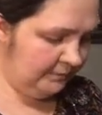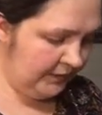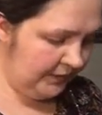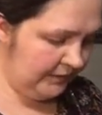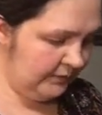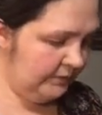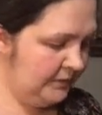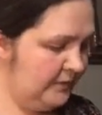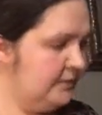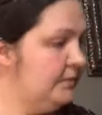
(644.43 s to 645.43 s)
beaded
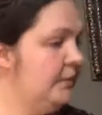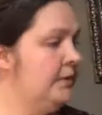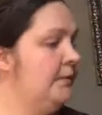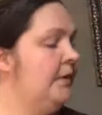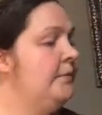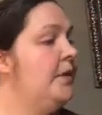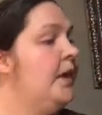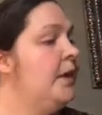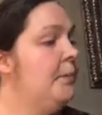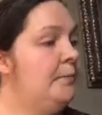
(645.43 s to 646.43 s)
ones with me,
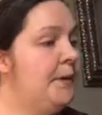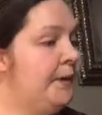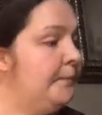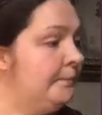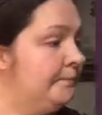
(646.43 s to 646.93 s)
but